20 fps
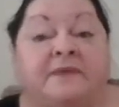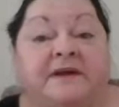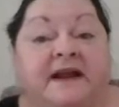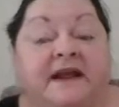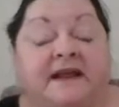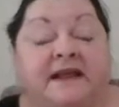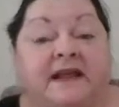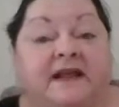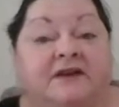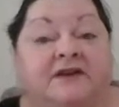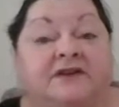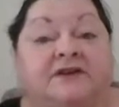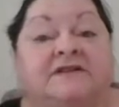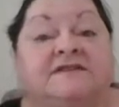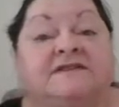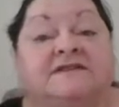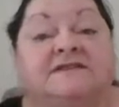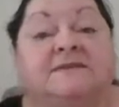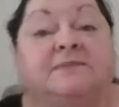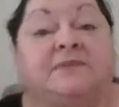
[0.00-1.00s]
but I get a
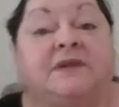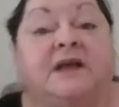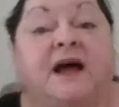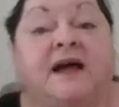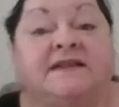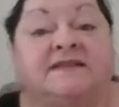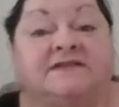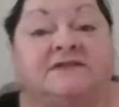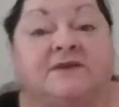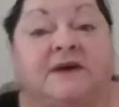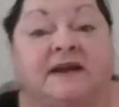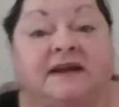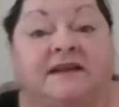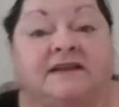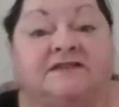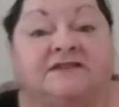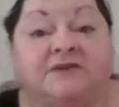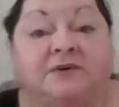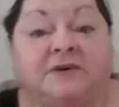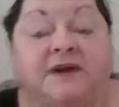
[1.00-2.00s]
good supply so I
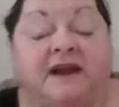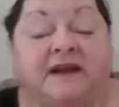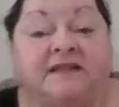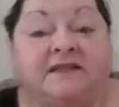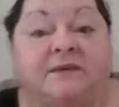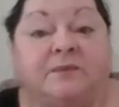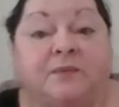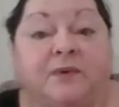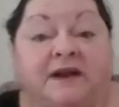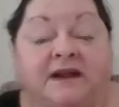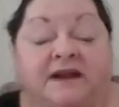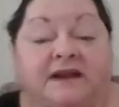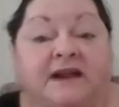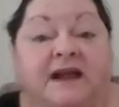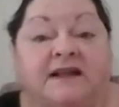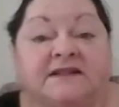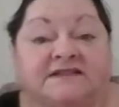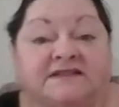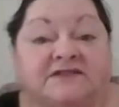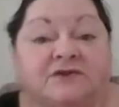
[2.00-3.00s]
can donate them when it
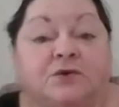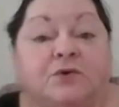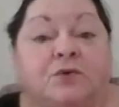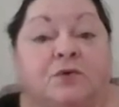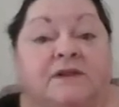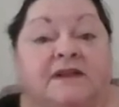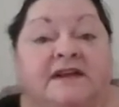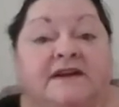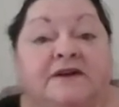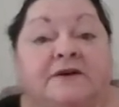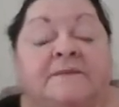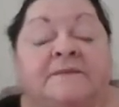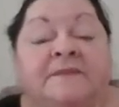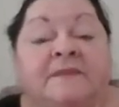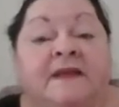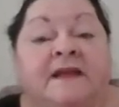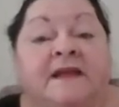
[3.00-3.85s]
gets cool here.